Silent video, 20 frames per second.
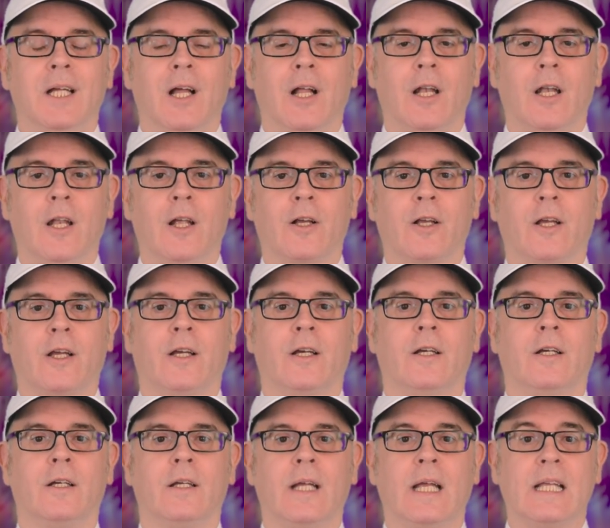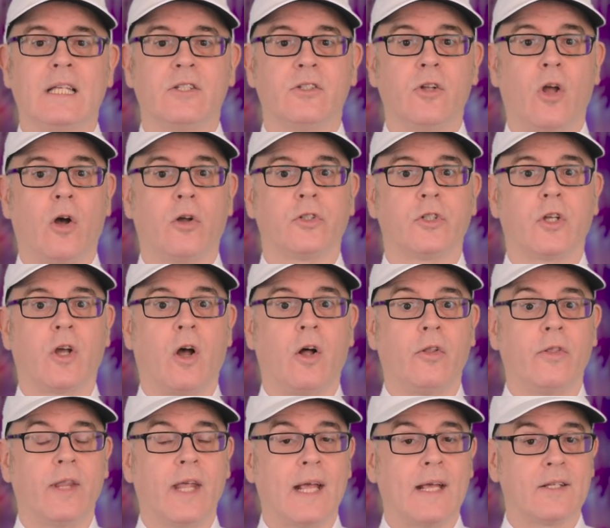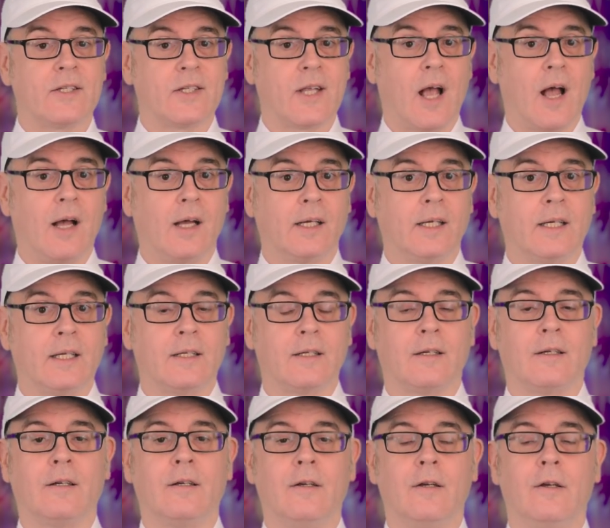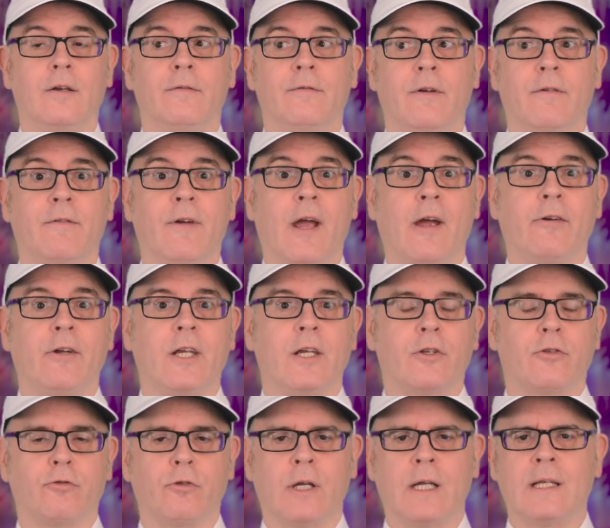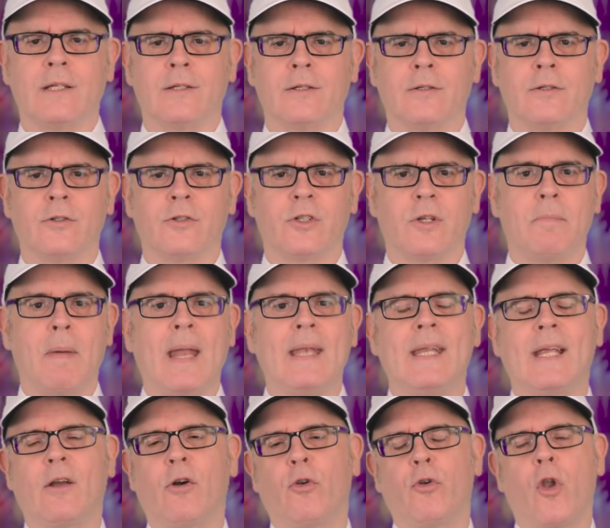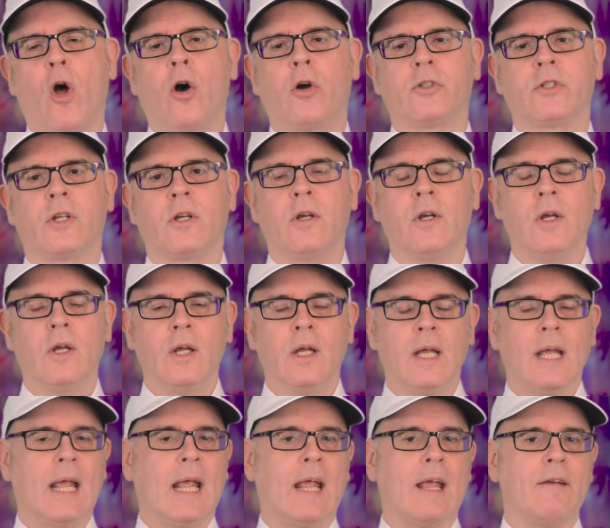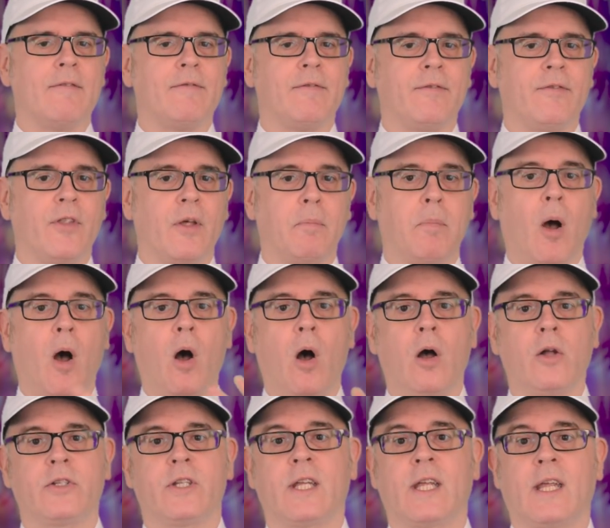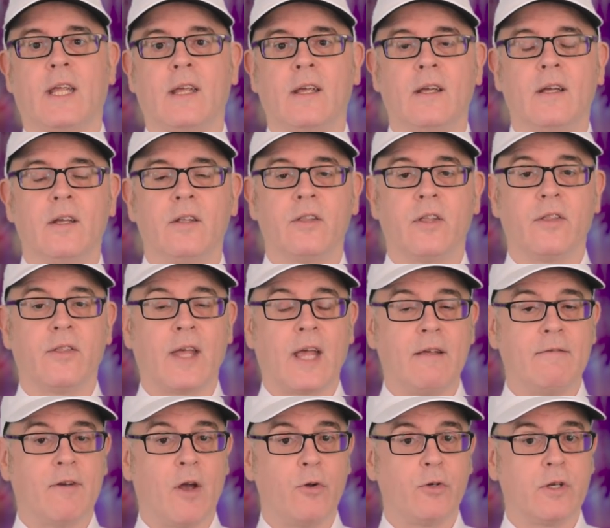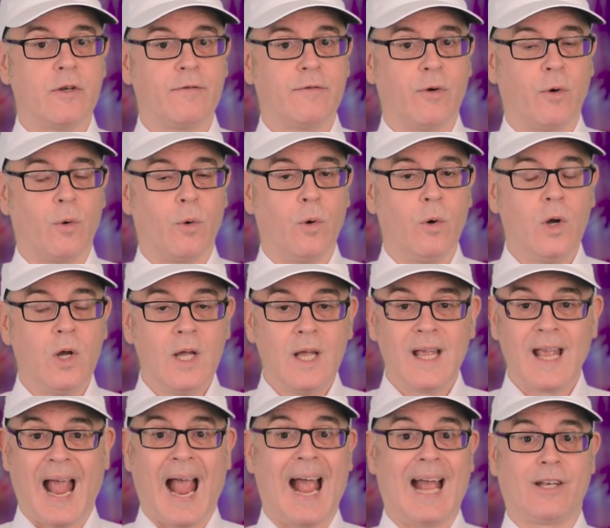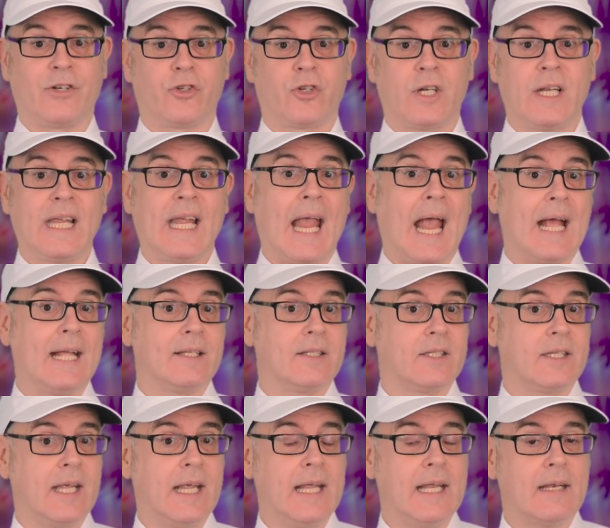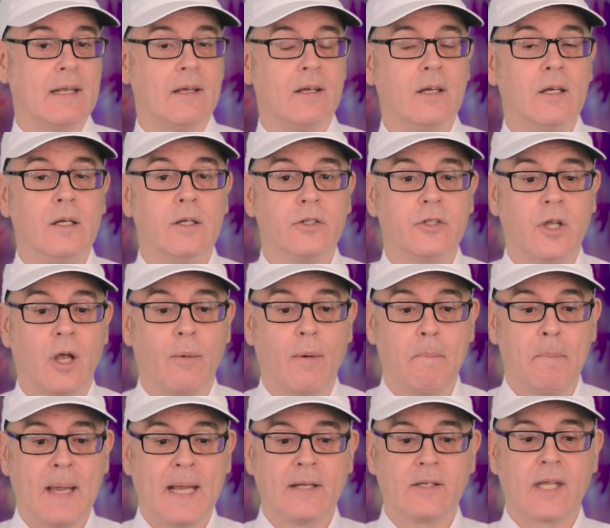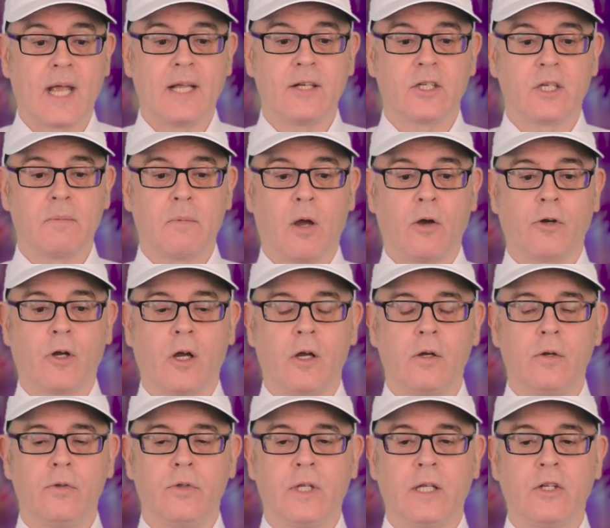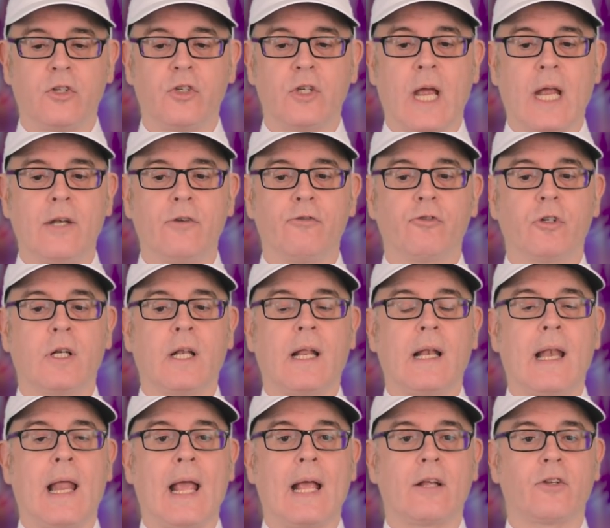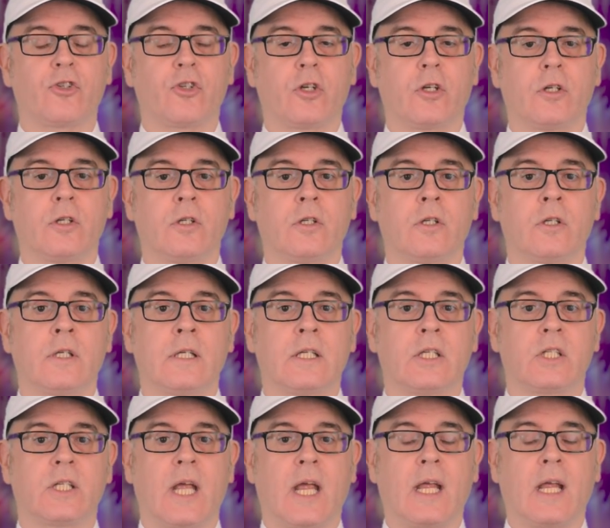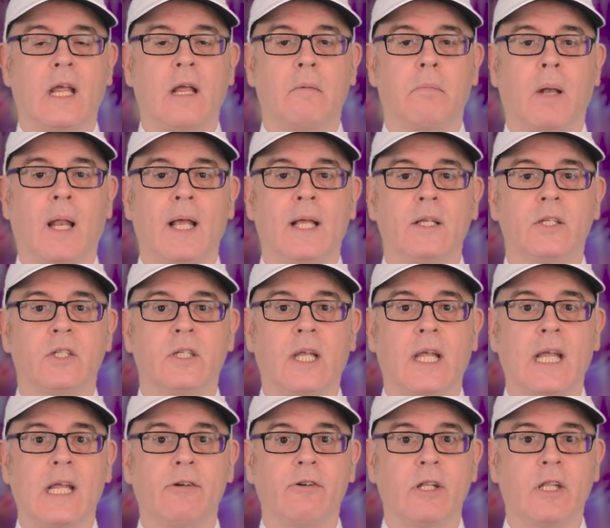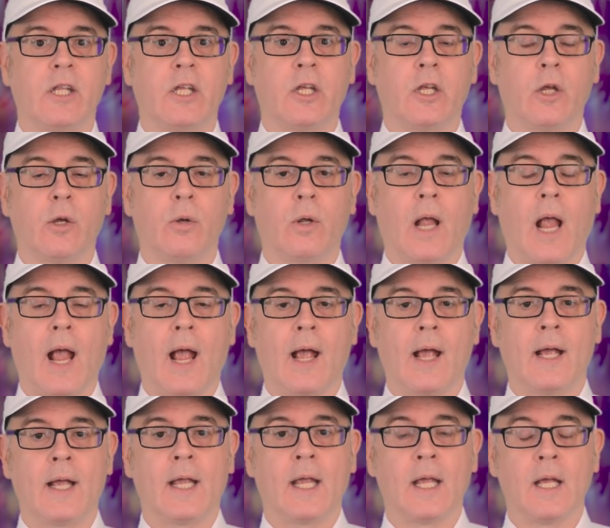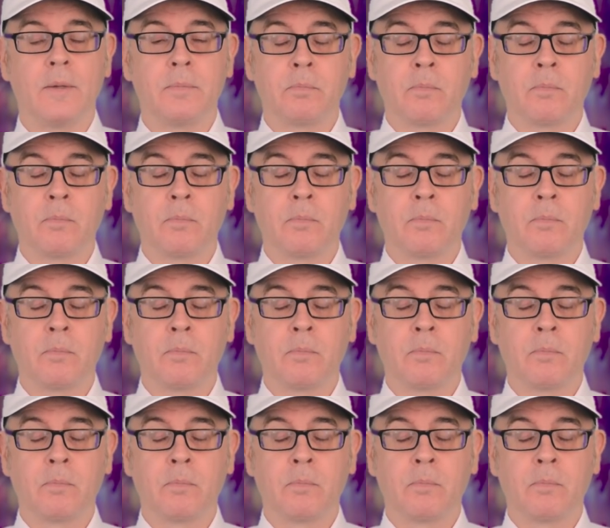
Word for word: luck is not on their side for various reasons, depending on not if the party that they voted for actually gets in. So, a big day tomorrow. The general election is taking place here in the UK.